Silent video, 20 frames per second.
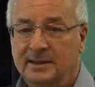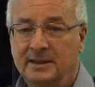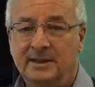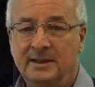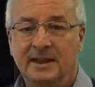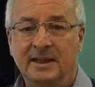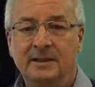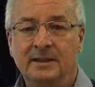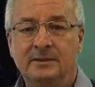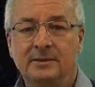in
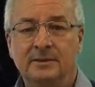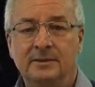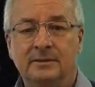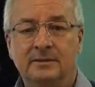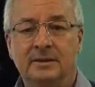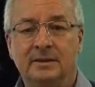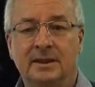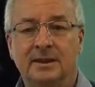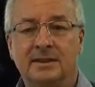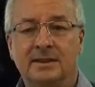
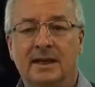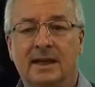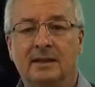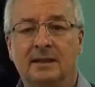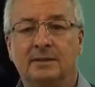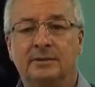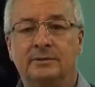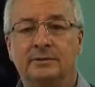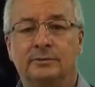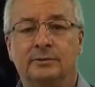Indian,
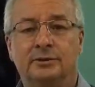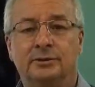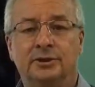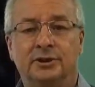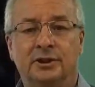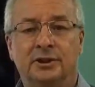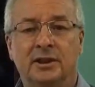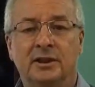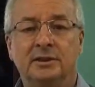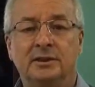Italian or
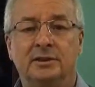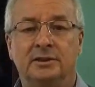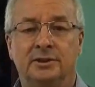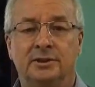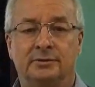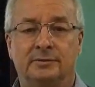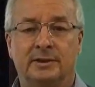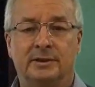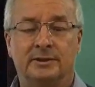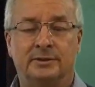
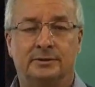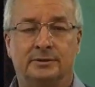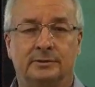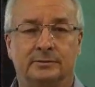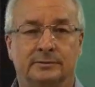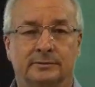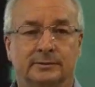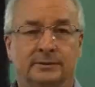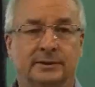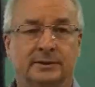Chinese
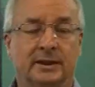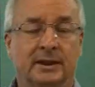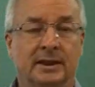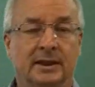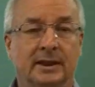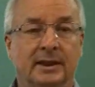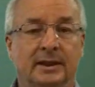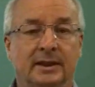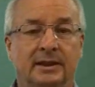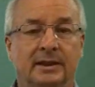restaurants.
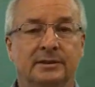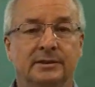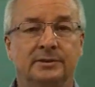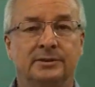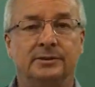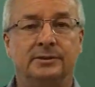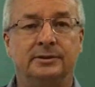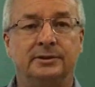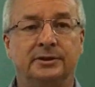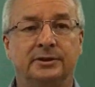In
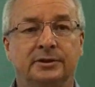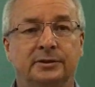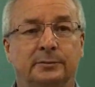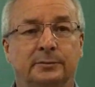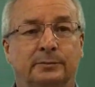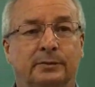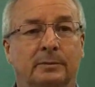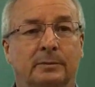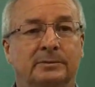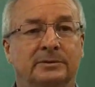Turkey, you've
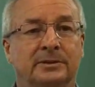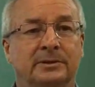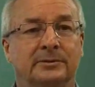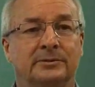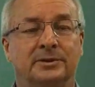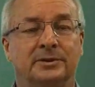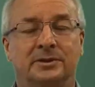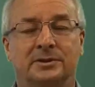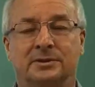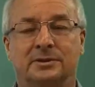probably
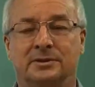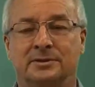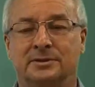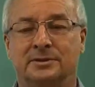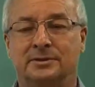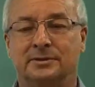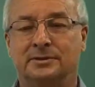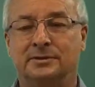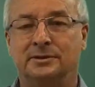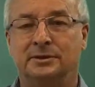noticed that
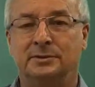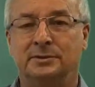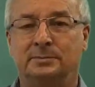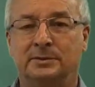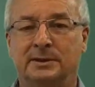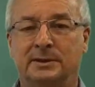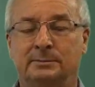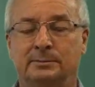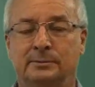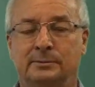Turkish
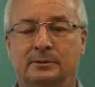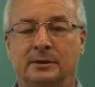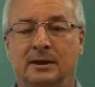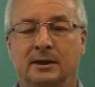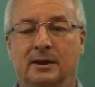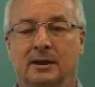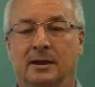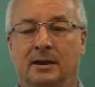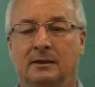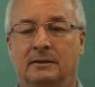people
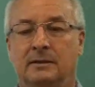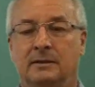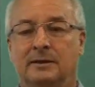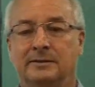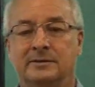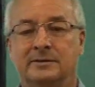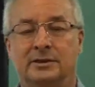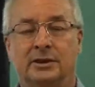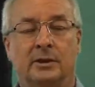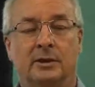
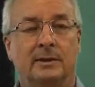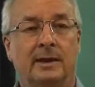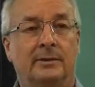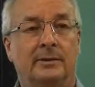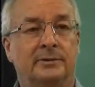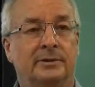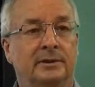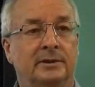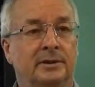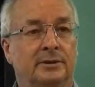like to go
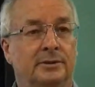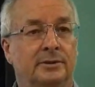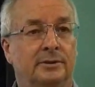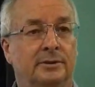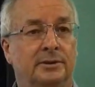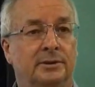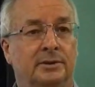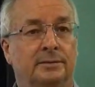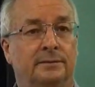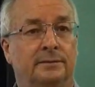out and eat
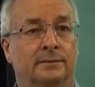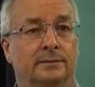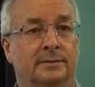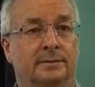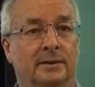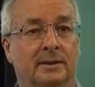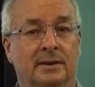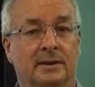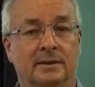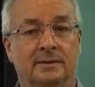Turkish food.
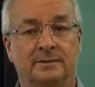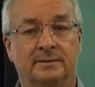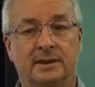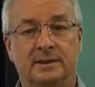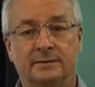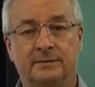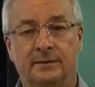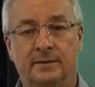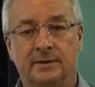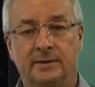
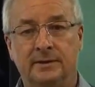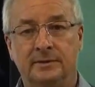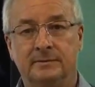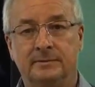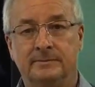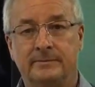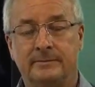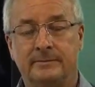That's fine,